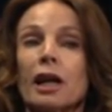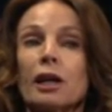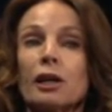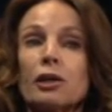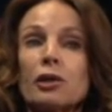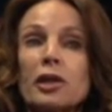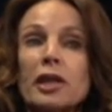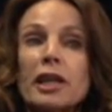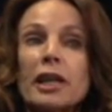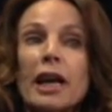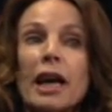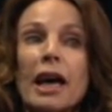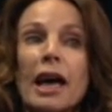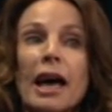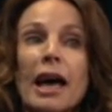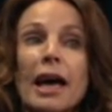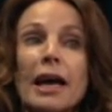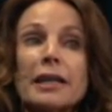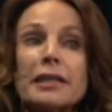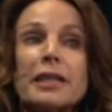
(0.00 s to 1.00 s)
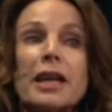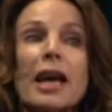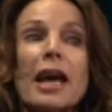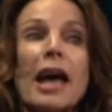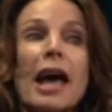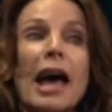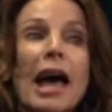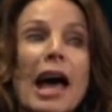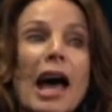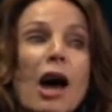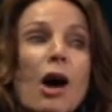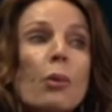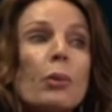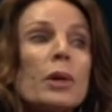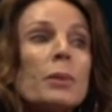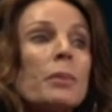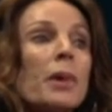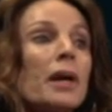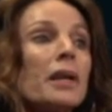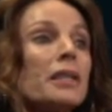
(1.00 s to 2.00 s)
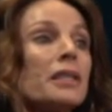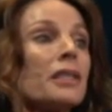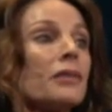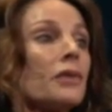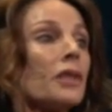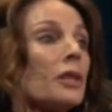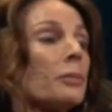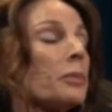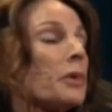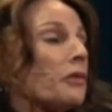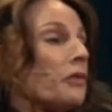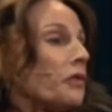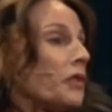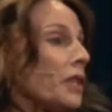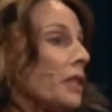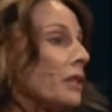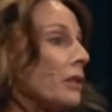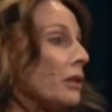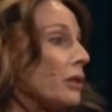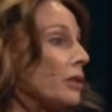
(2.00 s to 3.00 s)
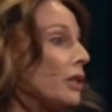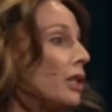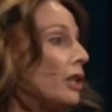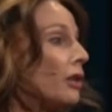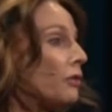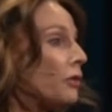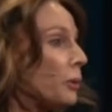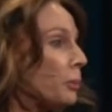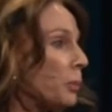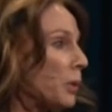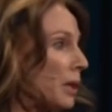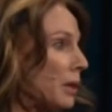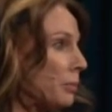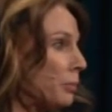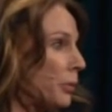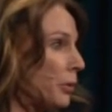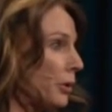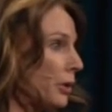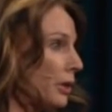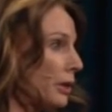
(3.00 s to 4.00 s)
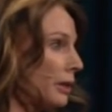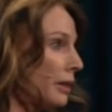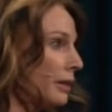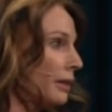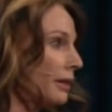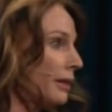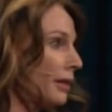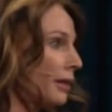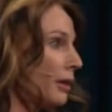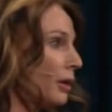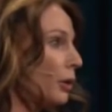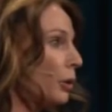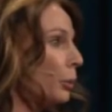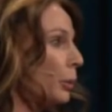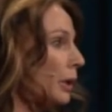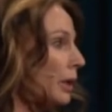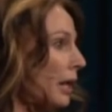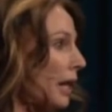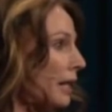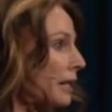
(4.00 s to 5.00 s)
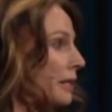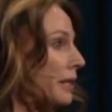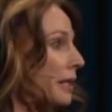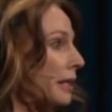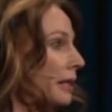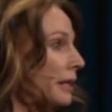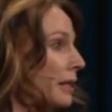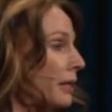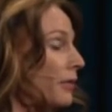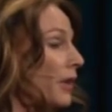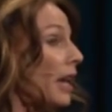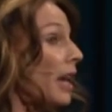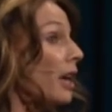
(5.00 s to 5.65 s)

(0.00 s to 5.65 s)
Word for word: looking at how we might develop a field for people who would like to live